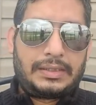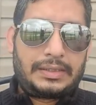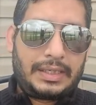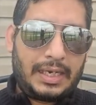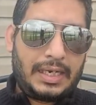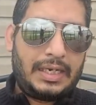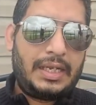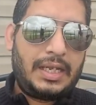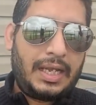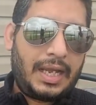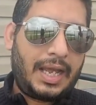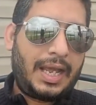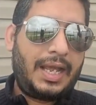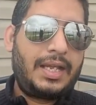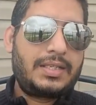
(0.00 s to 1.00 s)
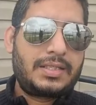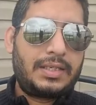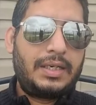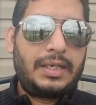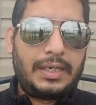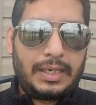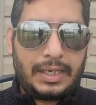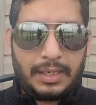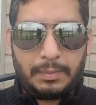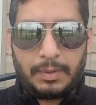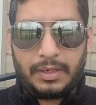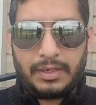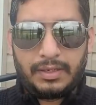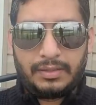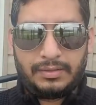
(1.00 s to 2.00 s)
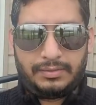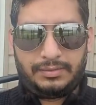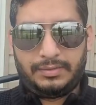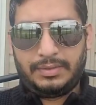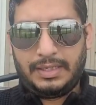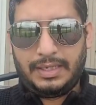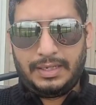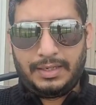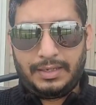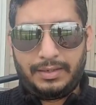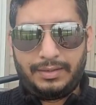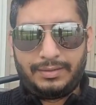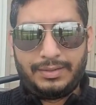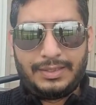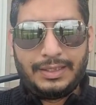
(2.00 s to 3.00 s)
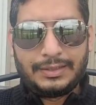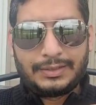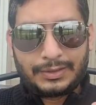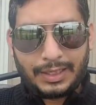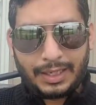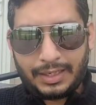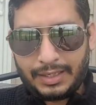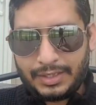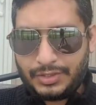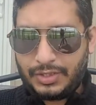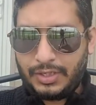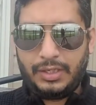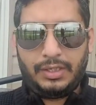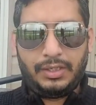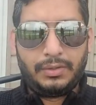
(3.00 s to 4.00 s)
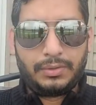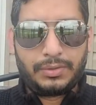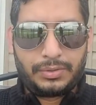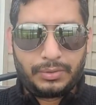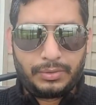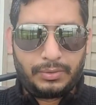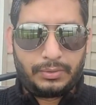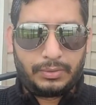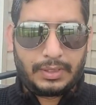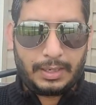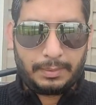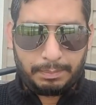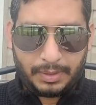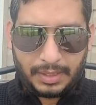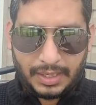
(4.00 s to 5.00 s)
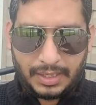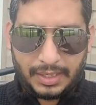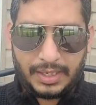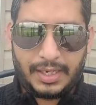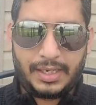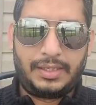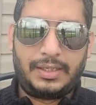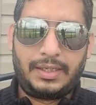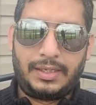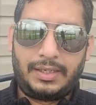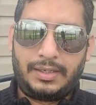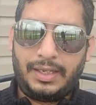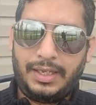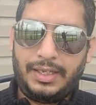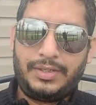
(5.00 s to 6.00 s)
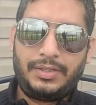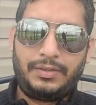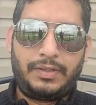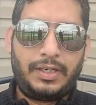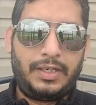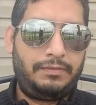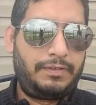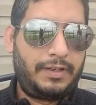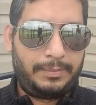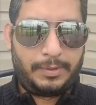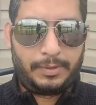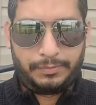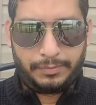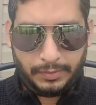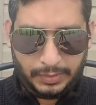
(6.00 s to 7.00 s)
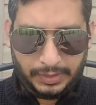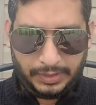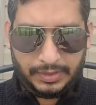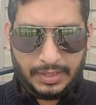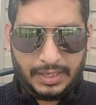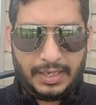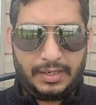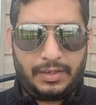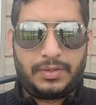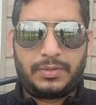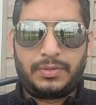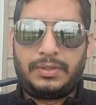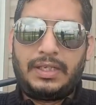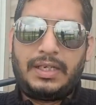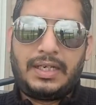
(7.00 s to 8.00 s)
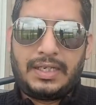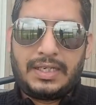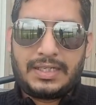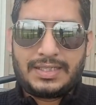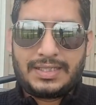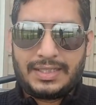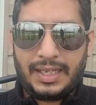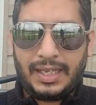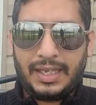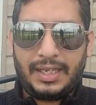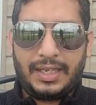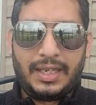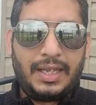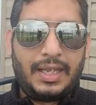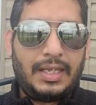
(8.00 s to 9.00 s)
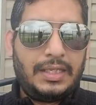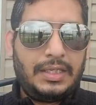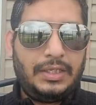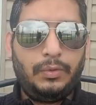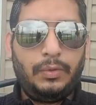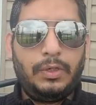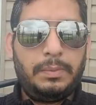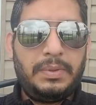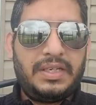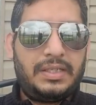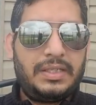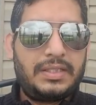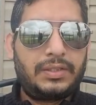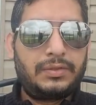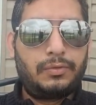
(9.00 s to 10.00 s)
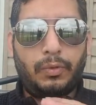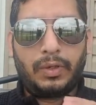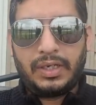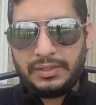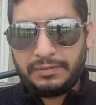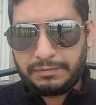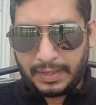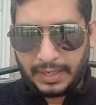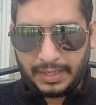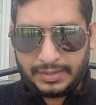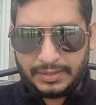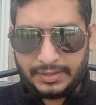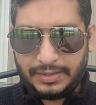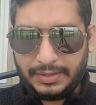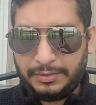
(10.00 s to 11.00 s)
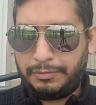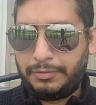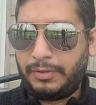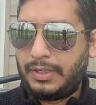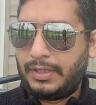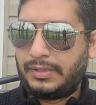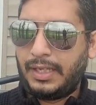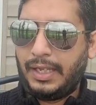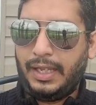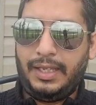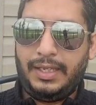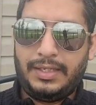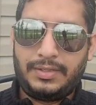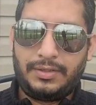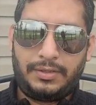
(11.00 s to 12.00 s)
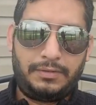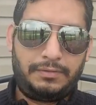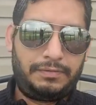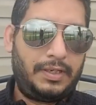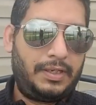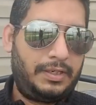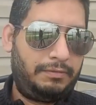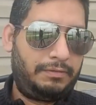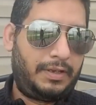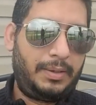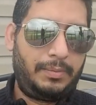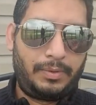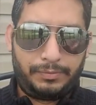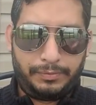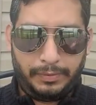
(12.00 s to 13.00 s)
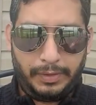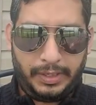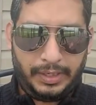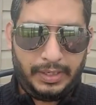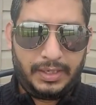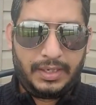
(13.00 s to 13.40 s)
Canada has never discouraged you to apply at the age of 35 or 40. And also they didn't say you will be disqualified if you're at the age of 35 or 40.